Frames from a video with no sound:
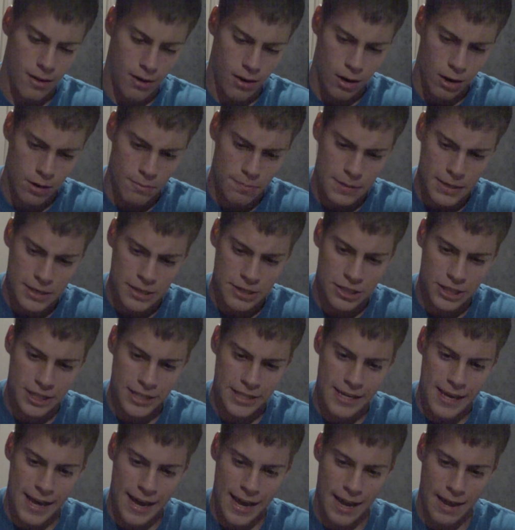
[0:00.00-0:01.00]

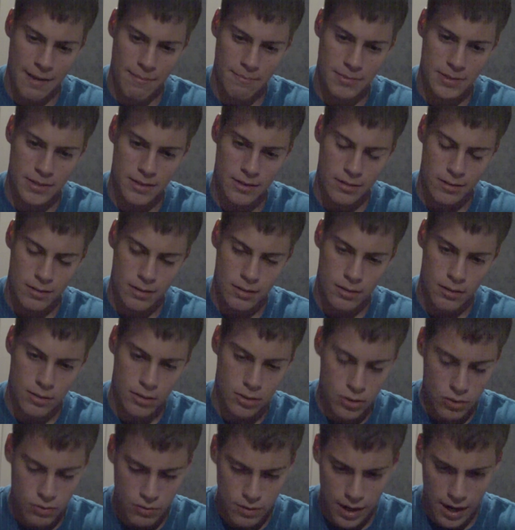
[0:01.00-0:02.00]
RPG games
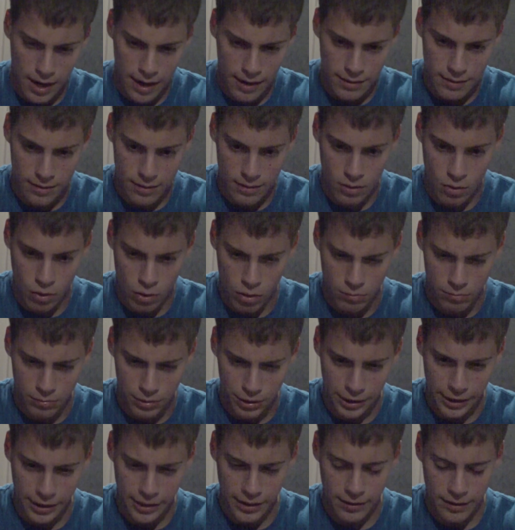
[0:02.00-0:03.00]
do not
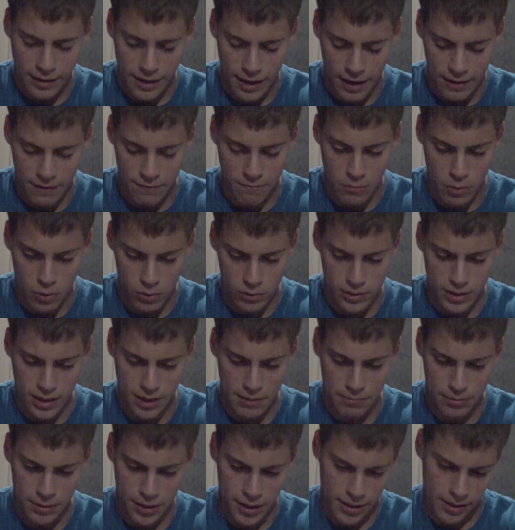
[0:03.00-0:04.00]
normally have
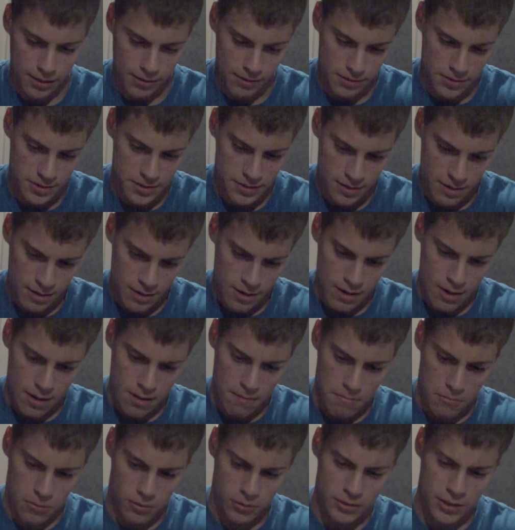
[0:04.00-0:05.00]
multiplayers.
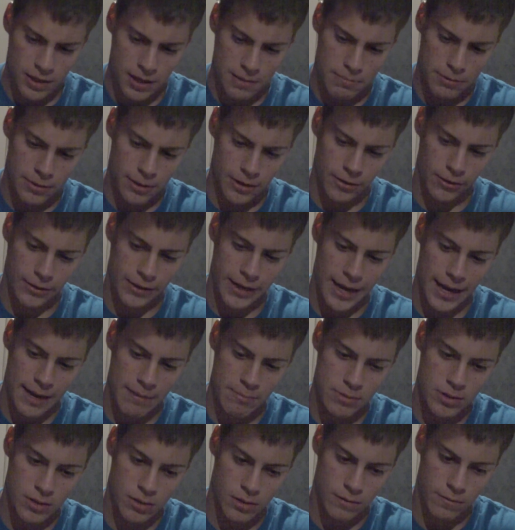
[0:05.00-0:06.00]
Multiplayer
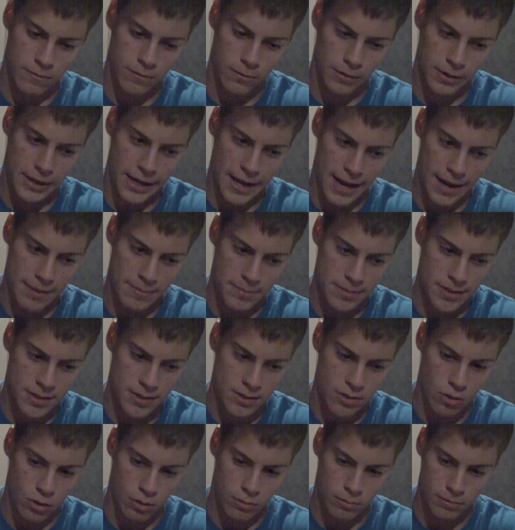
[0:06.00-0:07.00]
games are for games
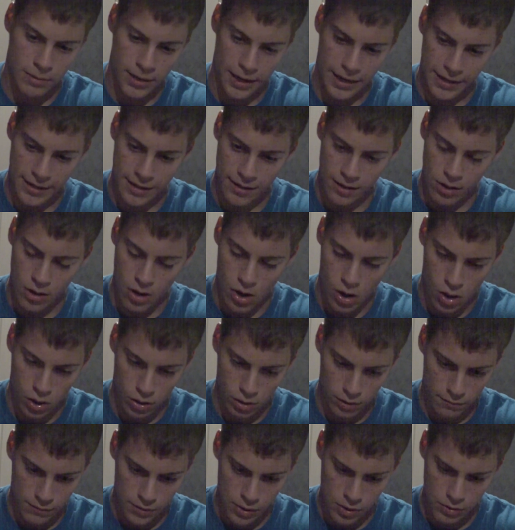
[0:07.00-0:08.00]
like
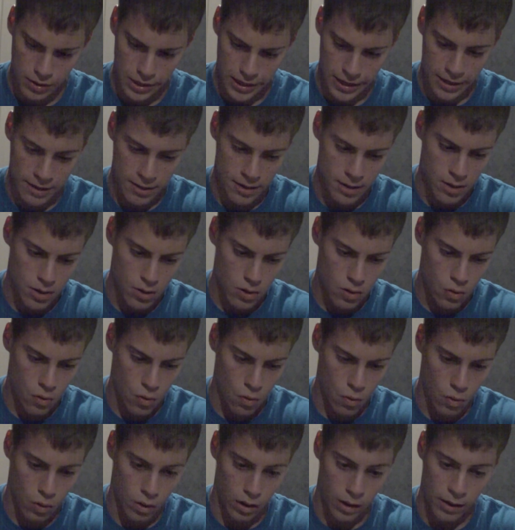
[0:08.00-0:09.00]
Call of Duty
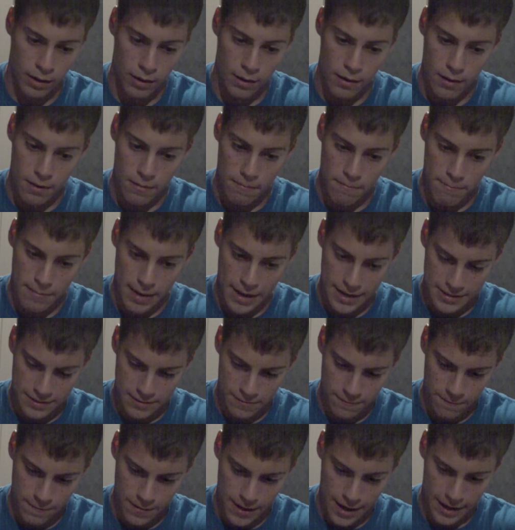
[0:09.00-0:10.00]
or Mass
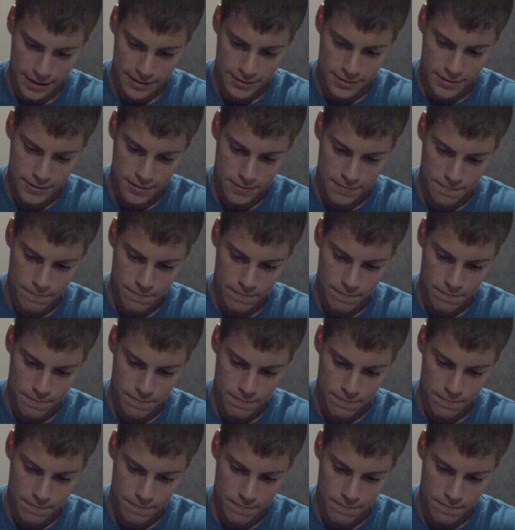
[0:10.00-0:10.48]
Effect.